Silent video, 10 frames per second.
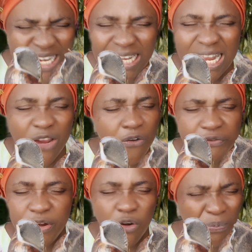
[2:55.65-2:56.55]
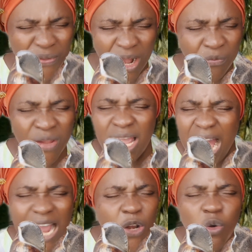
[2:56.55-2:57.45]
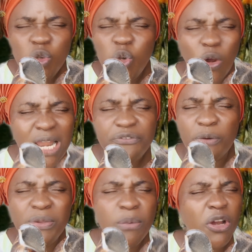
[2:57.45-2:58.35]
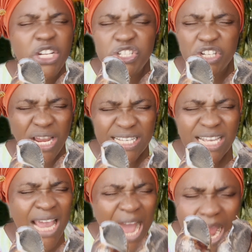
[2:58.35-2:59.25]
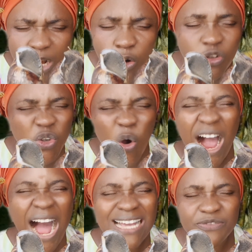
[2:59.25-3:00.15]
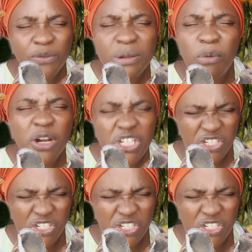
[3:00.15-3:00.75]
declare your freedom now. I lose your life from the money chains. I lose your hands from the money